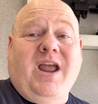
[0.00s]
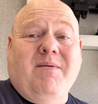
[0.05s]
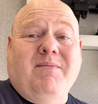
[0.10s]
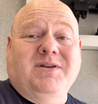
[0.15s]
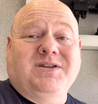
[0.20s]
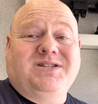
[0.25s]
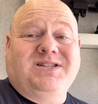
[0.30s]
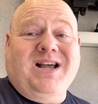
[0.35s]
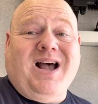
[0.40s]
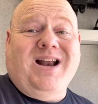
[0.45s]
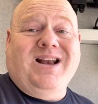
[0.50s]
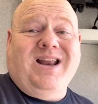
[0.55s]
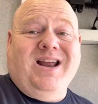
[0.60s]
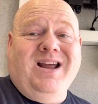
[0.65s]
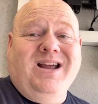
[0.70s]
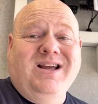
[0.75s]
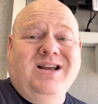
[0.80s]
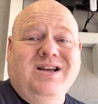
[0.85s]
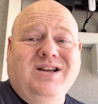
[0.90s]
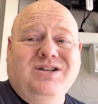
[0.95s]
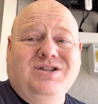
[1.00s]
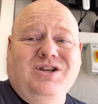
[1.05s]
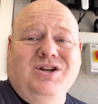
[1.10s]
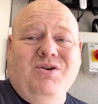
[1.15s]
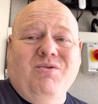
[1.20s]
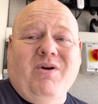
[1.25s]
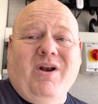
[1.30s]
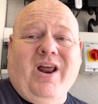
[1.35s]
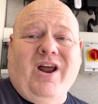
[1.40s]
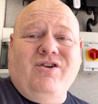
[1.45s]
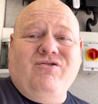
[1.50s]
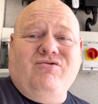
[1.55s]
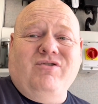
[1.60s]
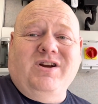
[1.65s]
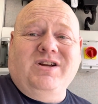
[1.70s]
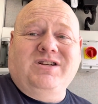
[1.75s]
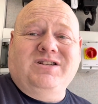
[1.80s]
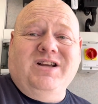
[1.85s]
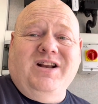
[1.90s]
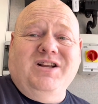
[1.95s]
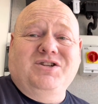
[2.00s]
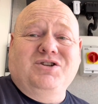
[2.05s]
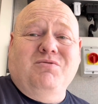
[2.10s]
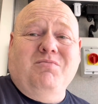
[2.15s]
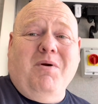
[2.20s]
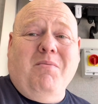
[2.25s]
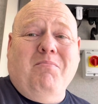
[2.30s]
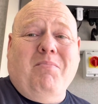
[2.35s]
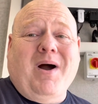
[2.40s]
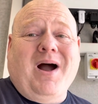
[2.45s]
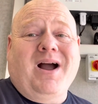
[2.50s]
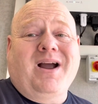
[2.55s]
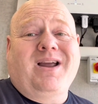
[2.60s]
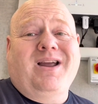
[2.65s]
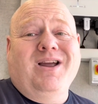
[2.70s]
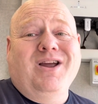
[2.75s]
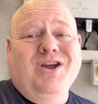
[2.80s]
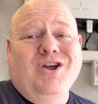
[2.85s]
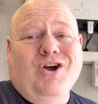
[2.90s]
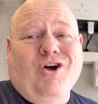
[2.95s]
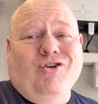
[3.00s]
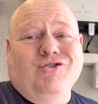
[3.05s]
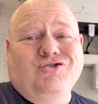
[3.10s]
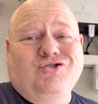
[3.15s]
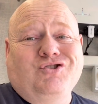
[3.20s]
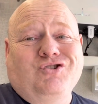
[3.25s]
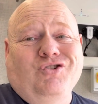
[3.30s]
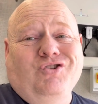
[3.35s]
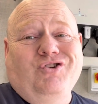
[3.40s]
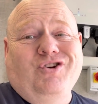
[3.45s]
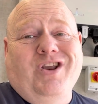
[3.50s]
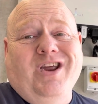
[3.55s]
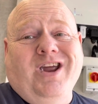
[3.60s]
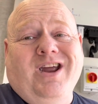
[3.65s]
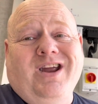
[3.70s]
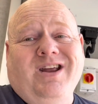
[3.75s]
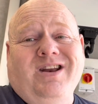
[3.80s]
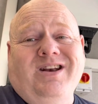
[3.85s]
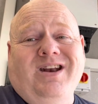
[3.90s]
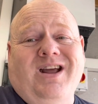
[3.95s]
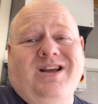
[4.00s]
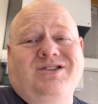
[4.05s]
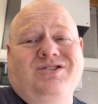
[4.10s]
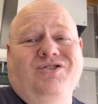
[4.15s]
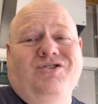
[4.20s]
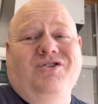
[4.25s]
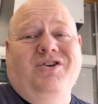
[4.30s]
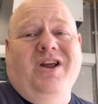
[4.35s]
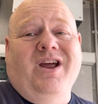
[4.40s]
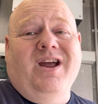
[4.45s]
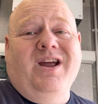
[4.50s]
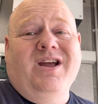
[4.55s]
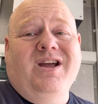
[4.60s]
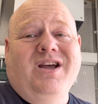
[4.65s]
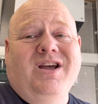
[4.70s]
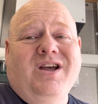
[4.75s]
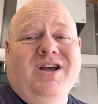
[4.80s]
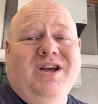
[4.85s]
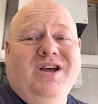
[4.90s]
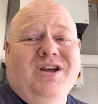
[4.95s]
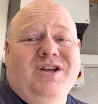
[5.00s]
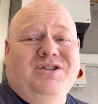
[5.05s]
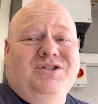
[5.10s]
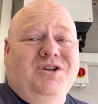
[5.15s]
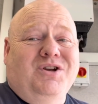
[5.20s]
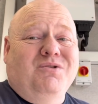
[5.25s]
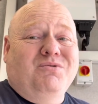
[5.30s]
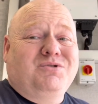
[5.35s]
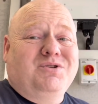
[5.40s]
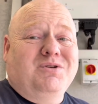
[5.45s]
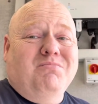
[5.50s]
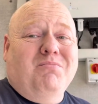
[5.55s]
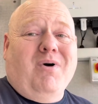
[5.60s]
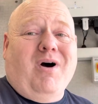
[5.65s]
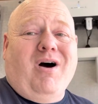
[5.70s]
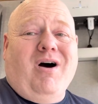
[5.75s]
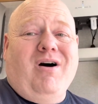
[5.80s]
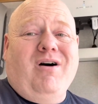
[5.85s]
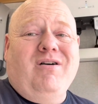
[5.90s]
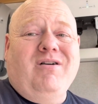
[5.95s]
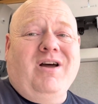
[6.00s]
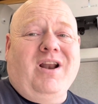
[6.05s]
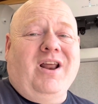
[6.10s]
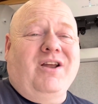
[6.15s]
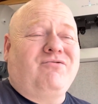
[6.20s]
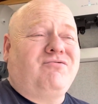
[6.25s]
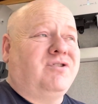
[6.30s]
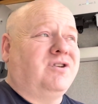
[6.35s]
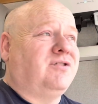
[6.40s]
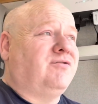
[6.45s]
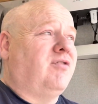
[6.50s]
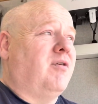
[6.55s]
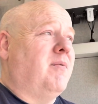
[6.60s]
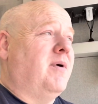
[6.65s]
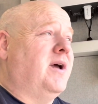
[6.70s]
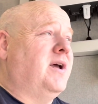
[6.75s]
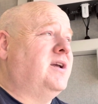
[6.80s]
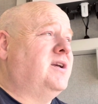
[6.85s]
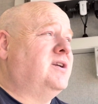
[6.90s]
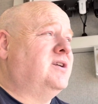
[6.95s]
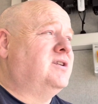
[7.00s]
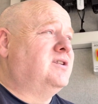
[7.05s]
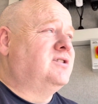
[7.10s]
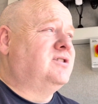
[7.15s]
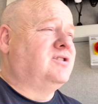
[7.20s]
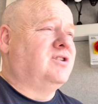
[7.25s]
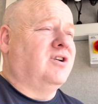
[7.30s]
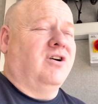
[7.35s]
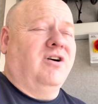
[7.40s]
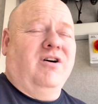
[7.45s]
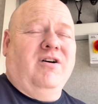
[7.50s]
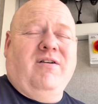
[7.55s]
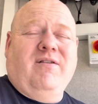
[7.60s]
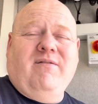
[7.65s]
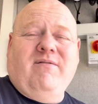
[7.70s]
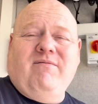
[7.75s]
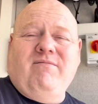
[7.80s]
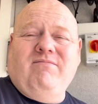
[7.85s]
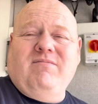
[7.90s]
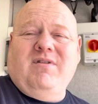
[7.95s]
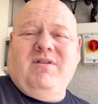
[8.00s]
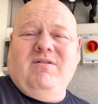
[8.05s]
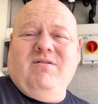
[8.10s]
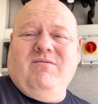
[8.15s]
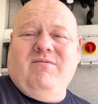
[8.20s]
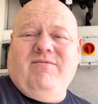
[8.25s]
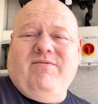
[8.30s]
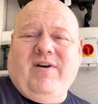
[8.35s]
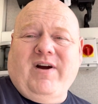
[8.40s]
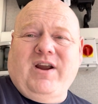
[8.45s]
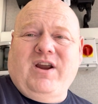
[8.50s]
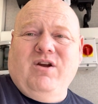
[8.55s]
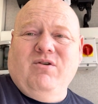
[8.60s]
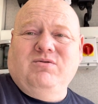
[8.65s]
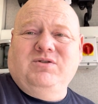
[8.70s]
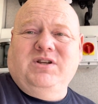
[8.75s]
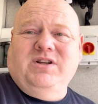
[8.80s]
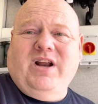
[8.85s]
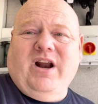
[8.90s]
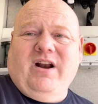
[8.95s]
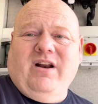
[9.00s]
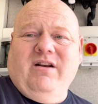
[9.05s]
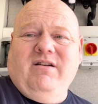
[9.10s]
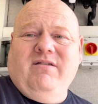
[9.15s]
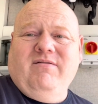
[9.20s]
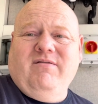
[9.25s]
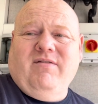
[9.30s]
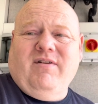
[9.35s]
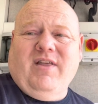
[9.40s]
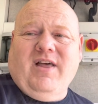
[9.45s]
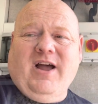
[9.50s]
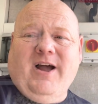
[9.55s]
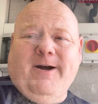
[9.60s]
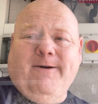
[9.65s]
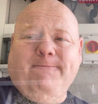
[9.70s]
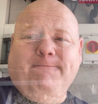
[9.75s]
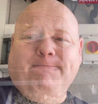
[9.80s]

Saturday to do electrics, and he's coming back on Sunday, next Sunday, to do some more electrics for me. So thank you to Darren for that.